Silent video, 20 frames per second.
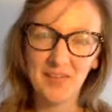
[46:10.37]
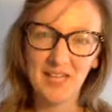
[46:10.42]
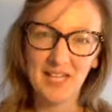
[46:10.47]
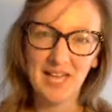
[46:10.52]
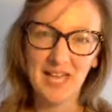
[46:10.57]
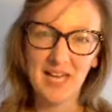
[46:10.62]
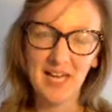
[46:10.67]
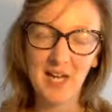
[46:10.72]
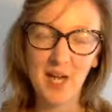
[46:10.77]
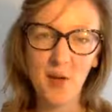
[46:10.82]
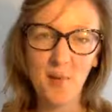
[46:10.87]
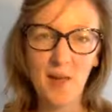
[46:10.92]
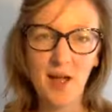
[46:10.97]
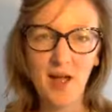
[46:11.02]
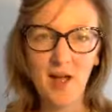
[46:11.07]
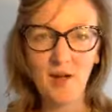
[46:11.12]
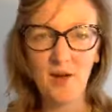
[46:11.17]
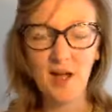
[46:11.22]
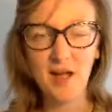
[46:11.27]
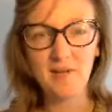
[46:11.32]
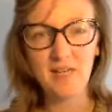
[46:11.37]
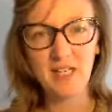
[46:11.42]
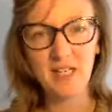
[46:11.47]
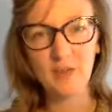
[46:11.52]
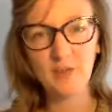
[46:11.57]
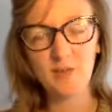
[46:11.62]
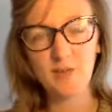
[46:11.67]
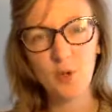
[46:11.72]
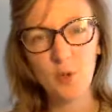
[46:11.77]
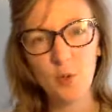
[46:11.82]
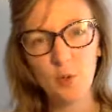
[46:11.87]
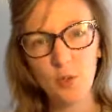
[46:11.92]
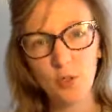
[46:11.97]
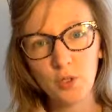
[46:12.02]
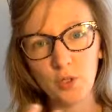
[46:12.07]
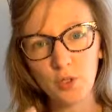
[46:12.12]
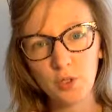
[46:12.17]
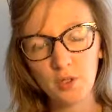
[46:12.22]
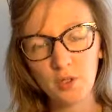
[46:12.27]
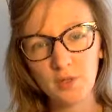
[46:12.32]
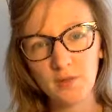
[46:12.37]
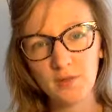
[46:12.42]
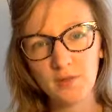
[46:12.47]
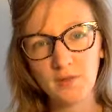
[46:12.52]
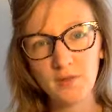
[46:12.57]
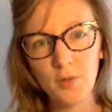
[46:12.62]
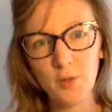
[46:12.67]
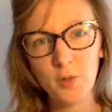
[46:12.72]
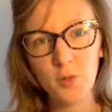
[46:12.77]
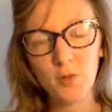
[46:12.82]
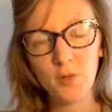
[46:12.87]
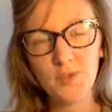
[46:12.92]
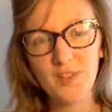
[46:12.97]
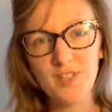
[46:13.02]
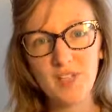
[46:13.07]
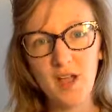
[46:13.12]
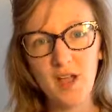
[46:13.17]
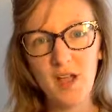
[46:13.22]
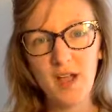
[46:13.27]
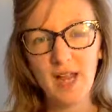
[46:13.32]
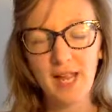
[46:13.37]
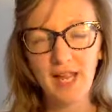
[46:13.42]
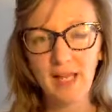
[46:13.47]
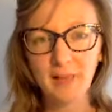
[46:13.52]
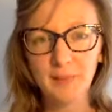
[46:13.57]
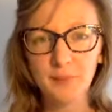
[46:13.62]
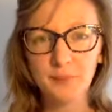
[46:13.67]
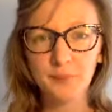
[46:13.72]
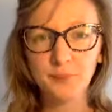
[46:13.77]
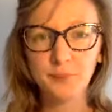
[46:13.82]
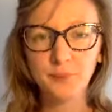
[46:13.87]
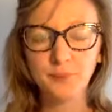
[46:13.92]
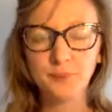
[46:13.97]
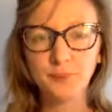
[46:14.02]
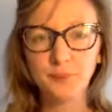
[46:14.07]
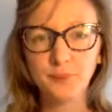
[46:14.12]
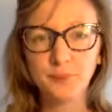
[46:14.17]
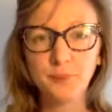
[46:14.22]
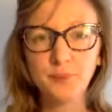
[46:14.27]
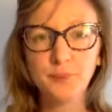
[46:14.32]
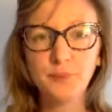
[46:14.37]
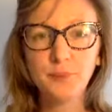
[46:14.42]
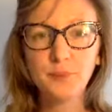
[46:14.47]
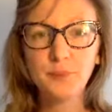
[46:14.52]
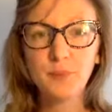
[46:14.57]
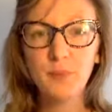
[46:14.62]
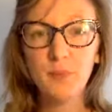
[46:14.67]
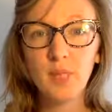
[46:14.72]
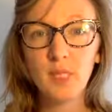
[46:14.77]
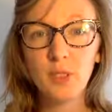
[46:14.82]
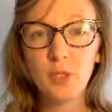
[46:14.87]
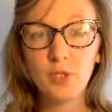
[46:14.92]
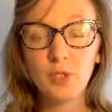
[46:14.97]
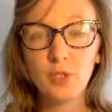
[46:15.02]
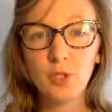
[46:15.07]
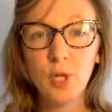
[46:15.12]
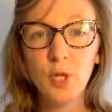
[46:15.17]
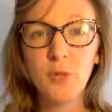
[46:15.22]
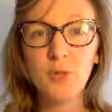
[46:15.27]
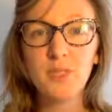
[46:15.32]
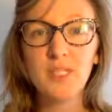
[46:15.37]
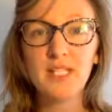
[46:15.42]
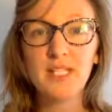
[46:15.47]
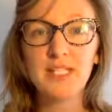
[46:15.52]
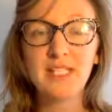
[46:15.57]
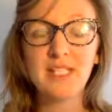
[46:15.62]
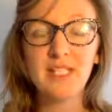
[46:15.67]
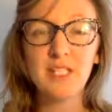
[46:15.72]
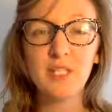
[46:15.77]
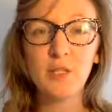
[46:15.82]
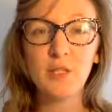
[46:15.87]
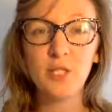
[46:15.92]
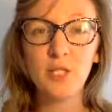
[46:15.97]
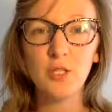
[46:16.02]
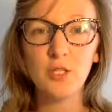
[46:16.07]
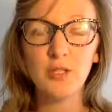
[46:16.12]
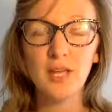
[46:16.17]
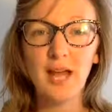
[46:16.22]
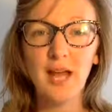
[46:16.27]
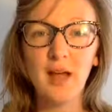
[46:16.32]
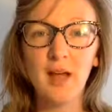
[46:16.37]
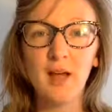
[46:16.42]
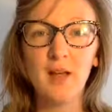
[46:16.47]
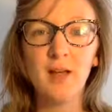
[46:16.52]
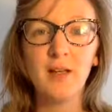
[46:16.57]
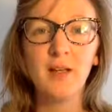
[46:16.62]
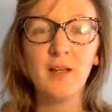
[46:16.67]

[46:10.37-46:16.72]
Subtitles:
Let it come out, have a little vocal sigh. Notice as you do that.